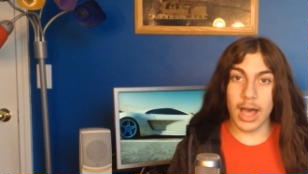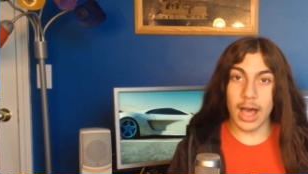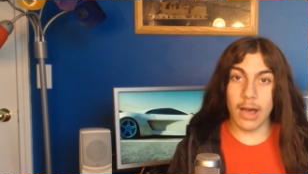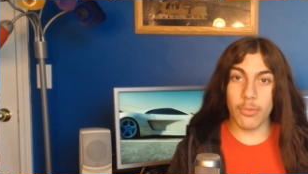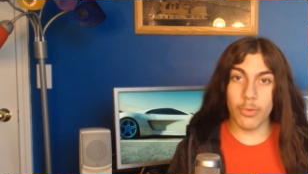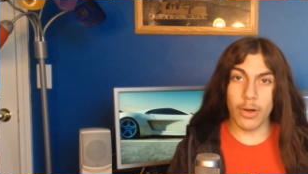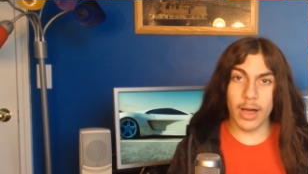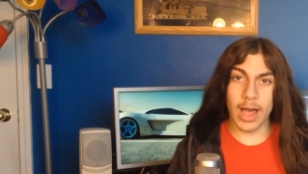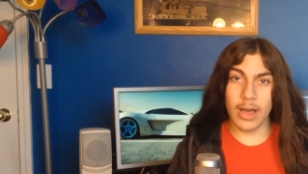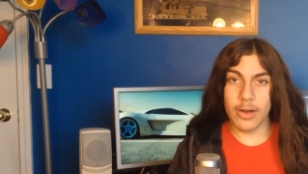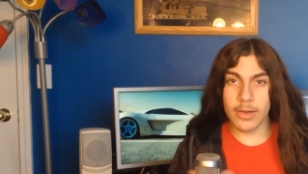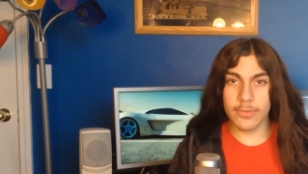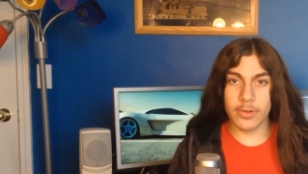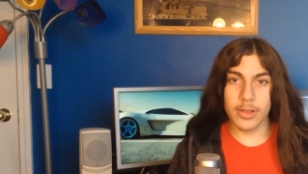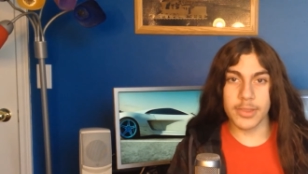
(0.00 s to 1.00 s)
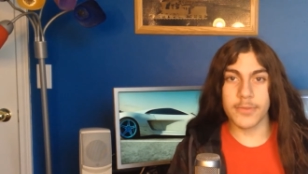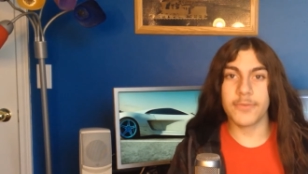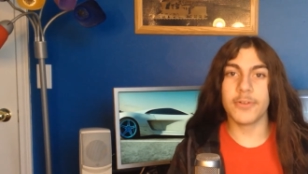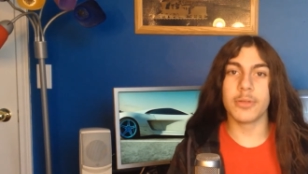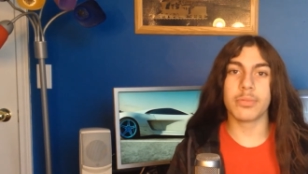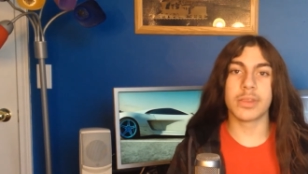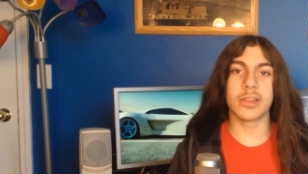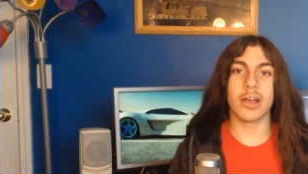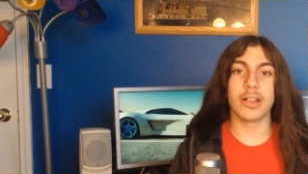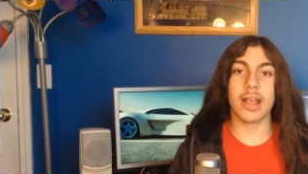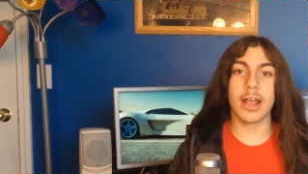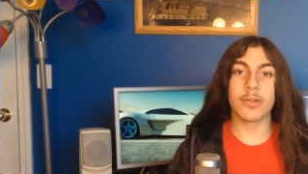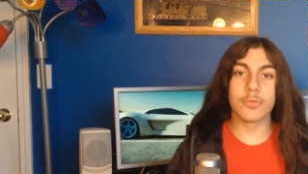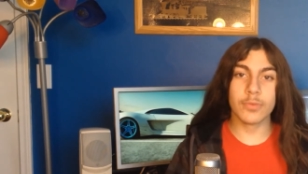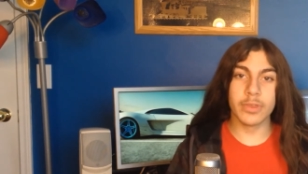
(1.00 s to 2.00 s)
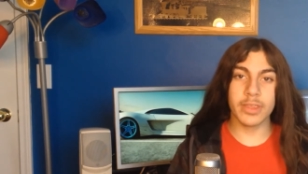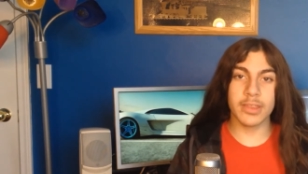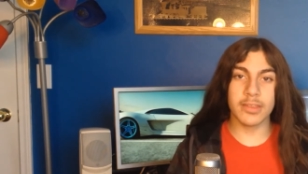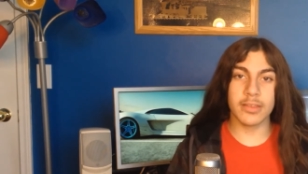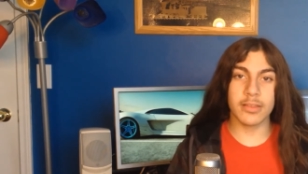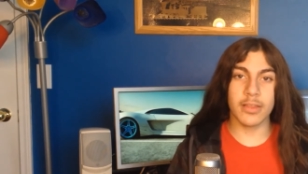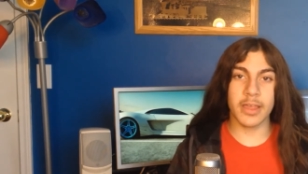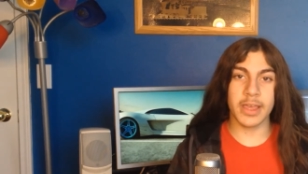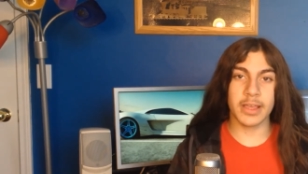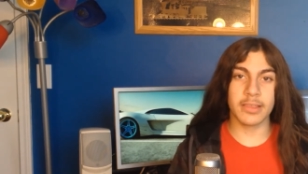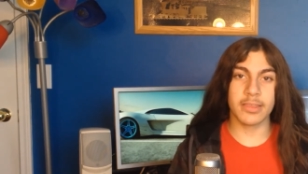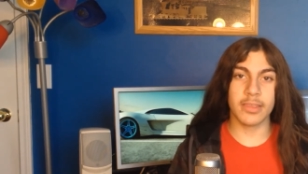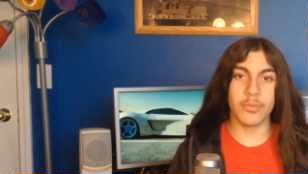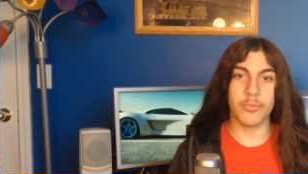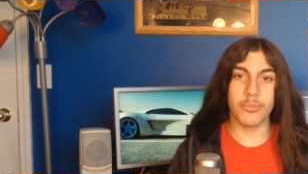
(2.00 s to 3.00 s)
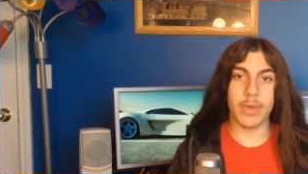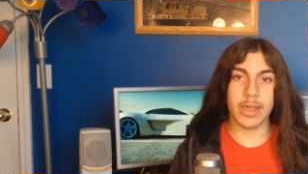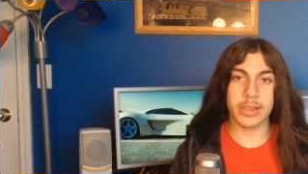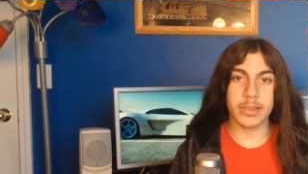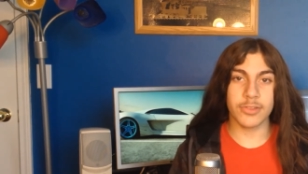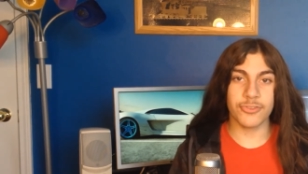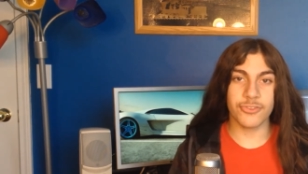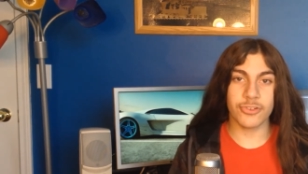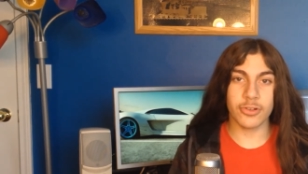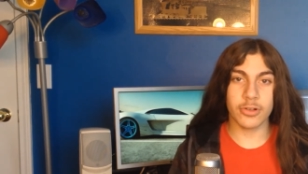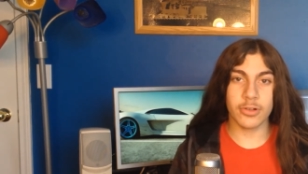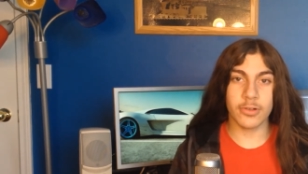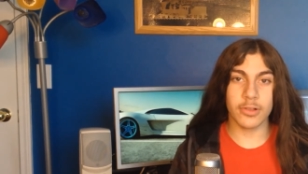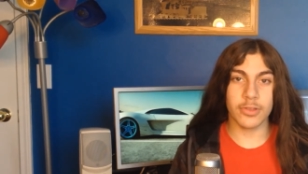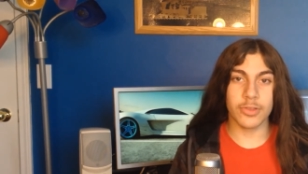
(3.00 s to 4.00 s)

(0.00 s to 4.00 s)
well, however, on the flip side, I really did like the messenger